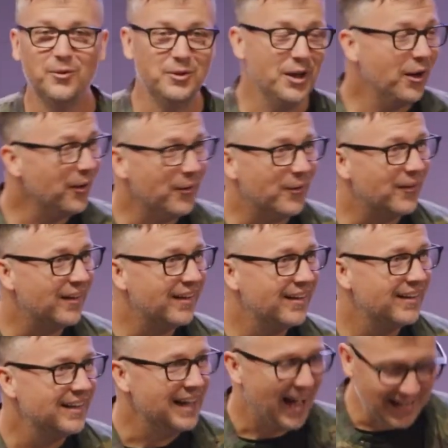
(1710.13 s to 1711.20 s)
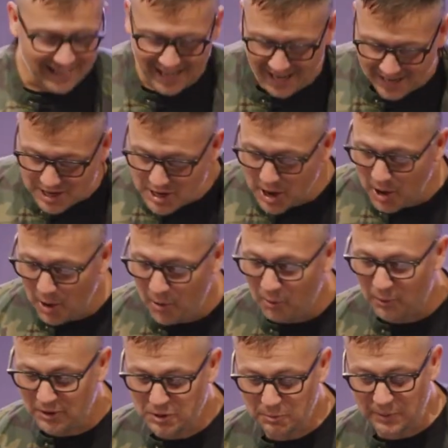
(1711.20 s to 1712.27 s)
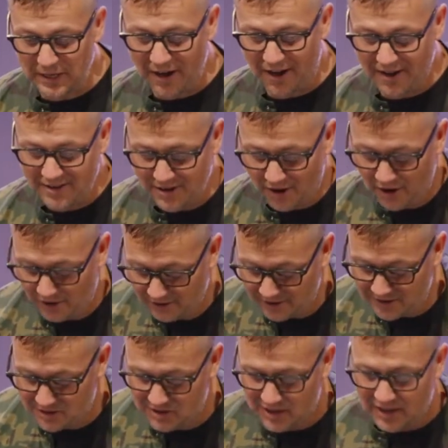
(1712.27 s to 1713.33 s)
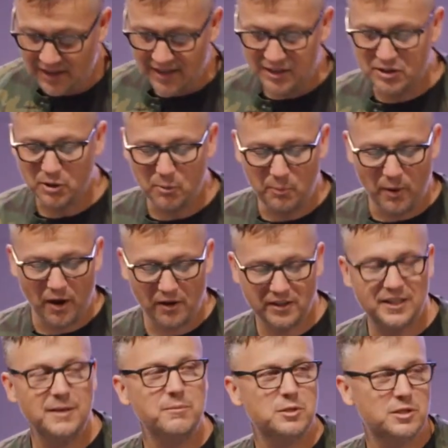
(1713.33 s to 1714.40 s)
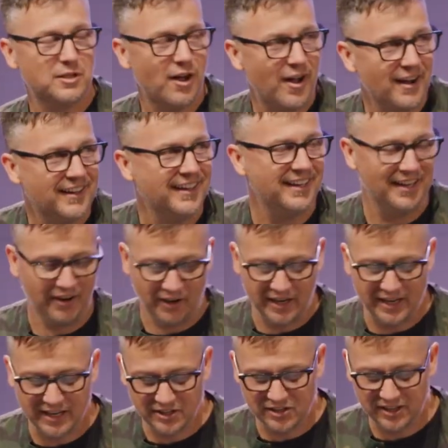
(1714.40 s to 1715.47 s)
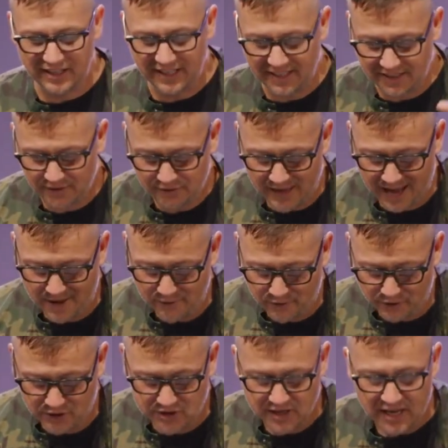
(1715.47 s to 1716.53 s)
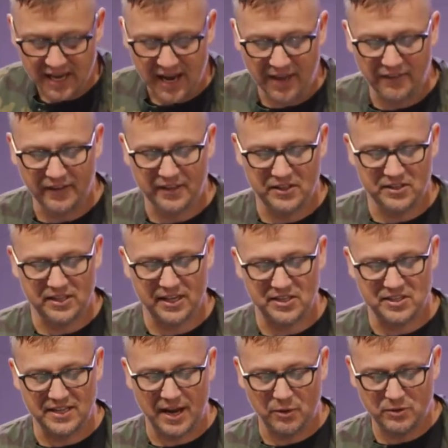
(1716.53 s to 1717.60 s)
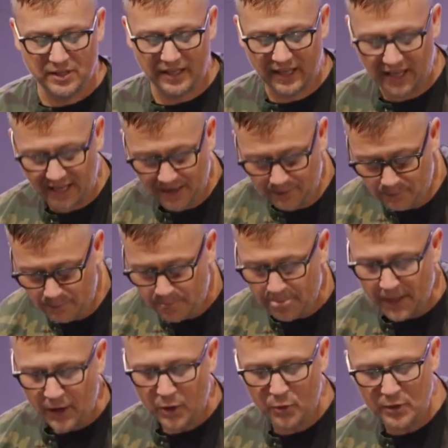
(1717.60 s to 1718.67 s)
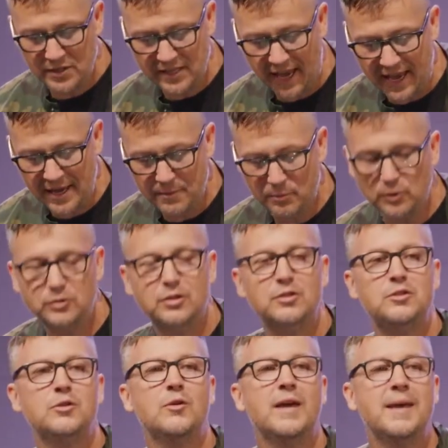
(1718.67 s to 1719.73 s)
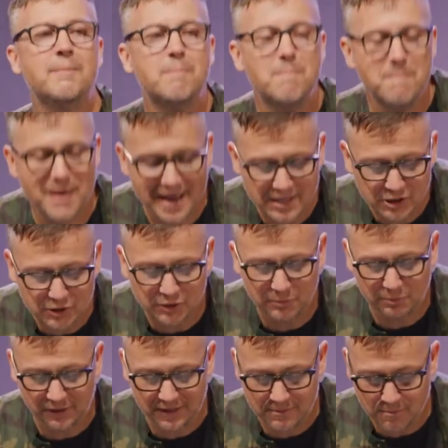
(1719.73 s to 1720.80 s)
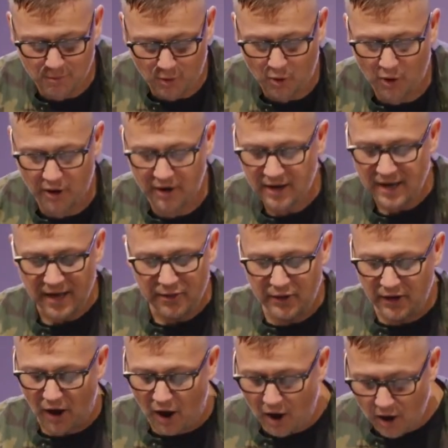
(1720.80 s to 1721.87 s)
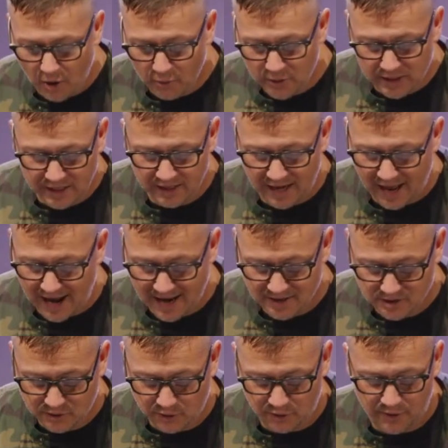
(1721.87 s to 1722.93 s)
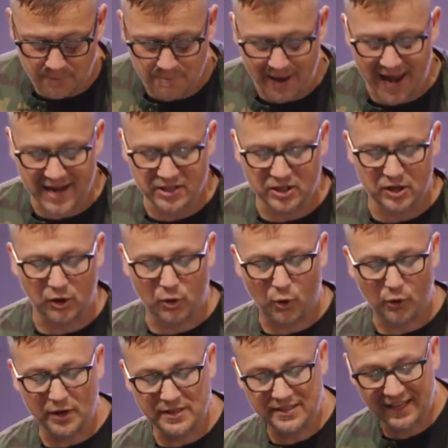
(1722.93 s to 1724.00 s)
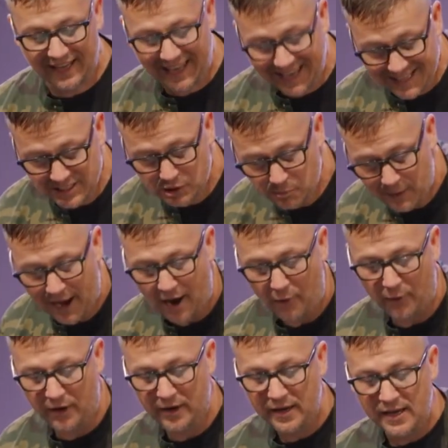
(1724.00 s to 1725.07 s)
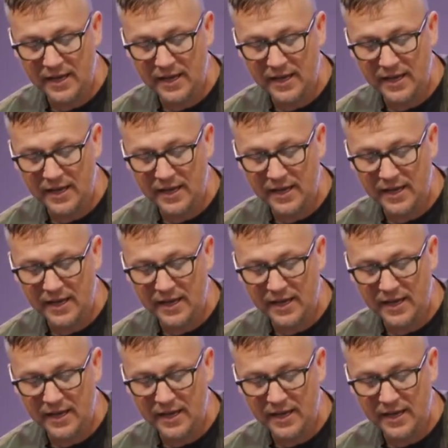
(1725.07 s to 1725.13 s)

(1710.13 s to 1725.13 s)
know. I can't know what's beyond knowledge. And so Paul keeps talking here. He gets to the end of that verse, and then he says, "Now to him who is able to do immeasurably more than all we can ask or imagine, according to his power